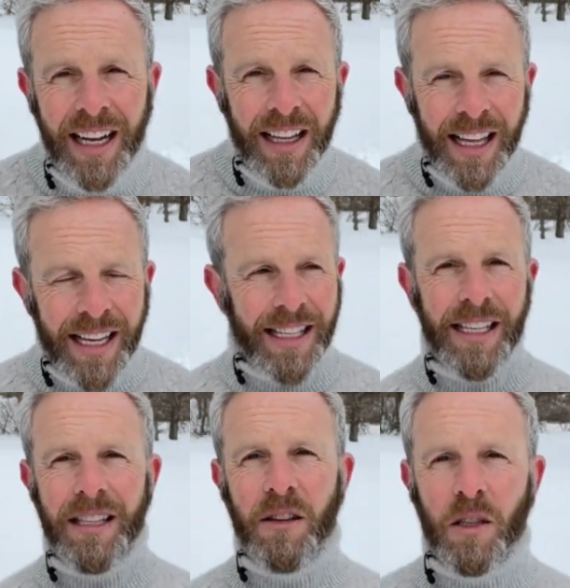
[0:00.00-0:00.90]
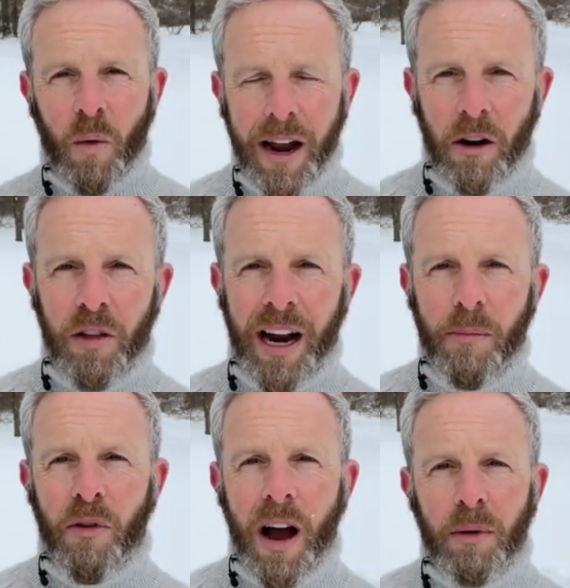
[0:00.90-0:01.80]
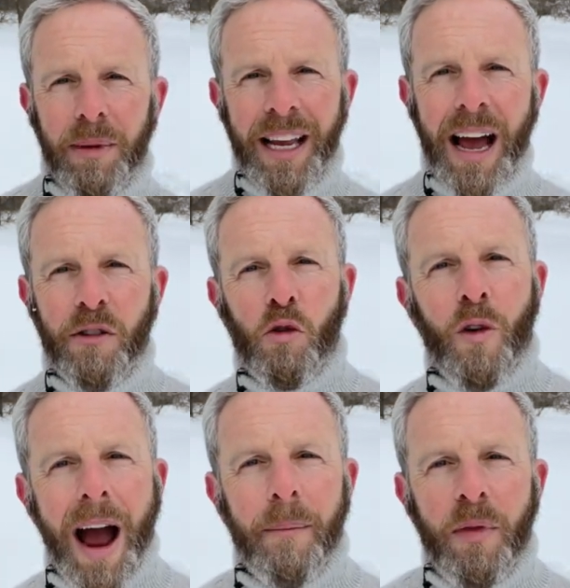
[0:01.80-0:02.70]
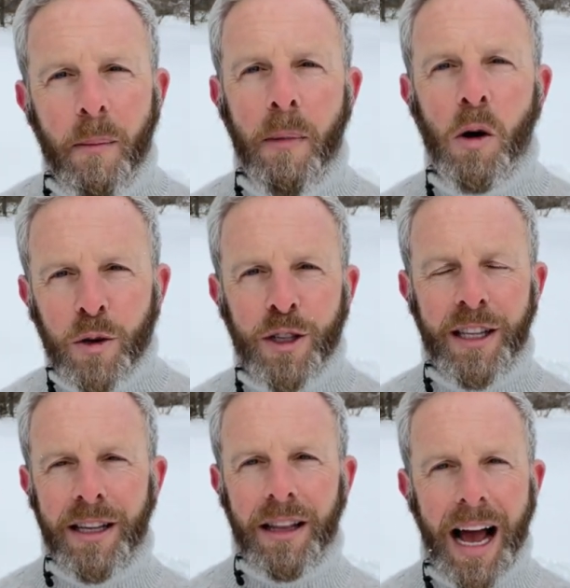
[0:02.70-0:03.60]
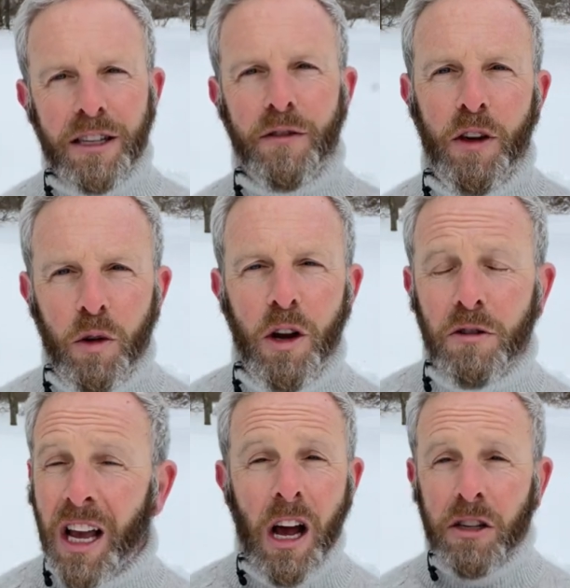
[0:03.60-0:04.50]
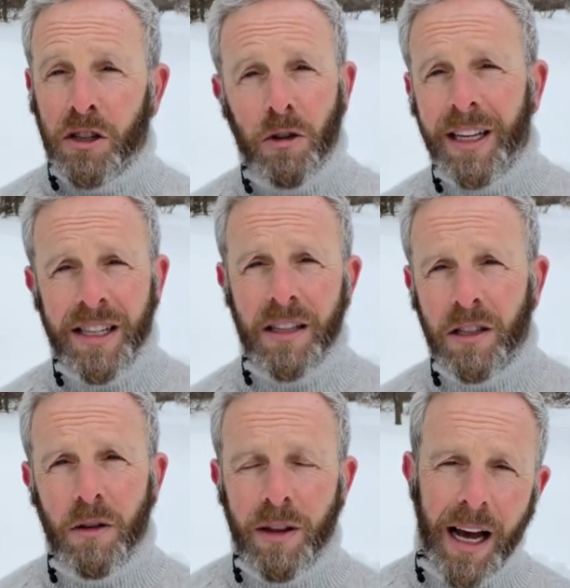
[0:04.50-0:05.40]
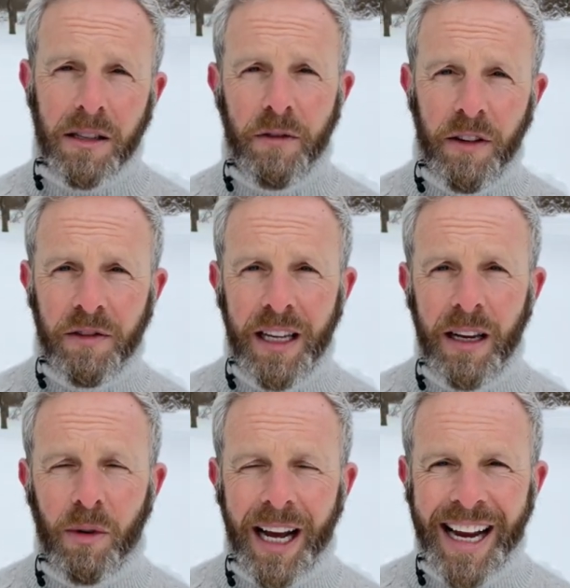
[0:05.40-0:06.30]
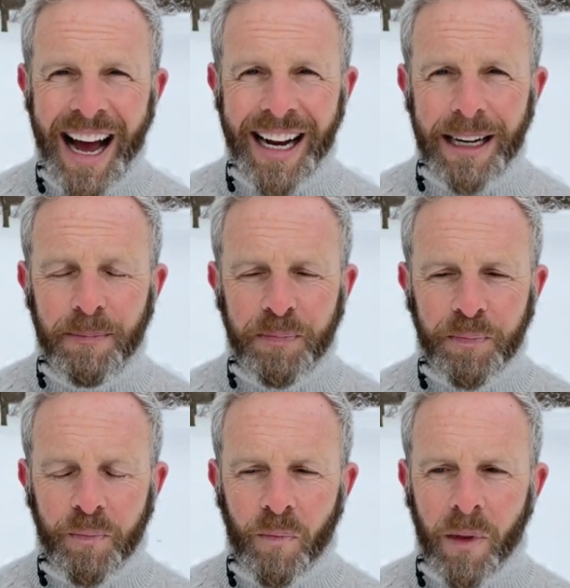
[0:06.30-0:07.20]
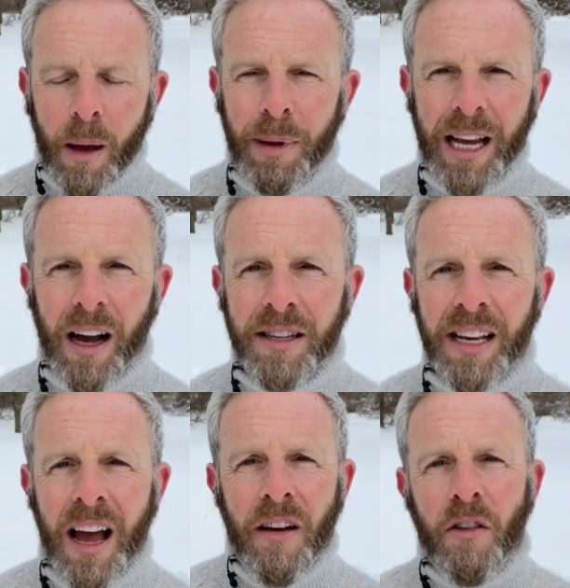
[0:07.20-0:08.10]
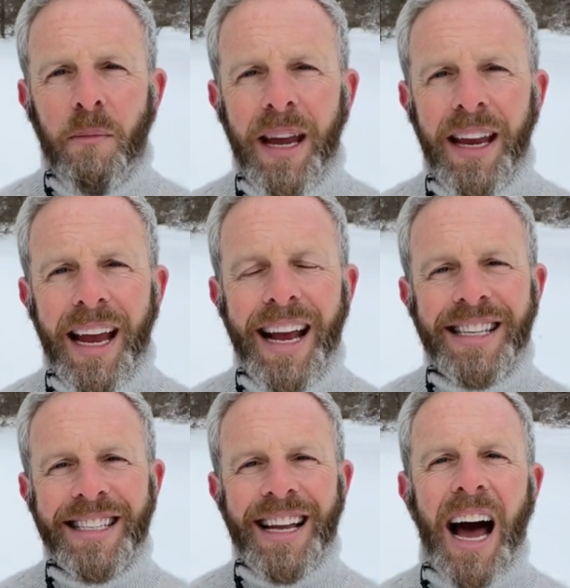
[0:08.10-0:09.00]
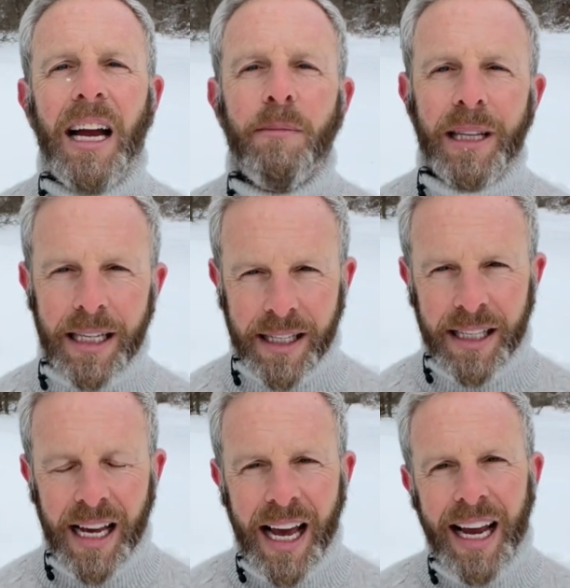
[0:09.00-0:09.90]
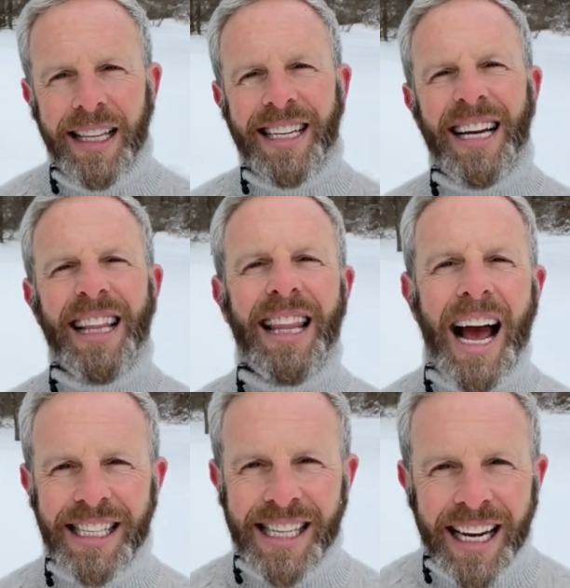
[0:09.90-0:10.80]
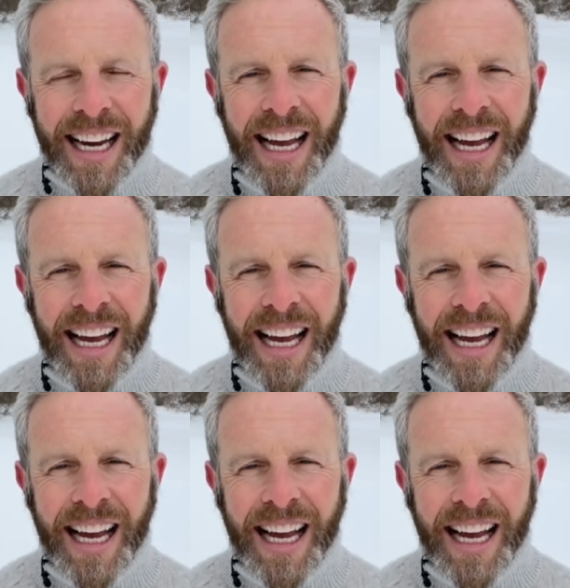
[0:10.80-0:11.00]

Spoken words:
this is the sweater that I probably have grabbed the most in the last few years, certainly since 2015 when I got it. Because for me, it's timeless, it's classic,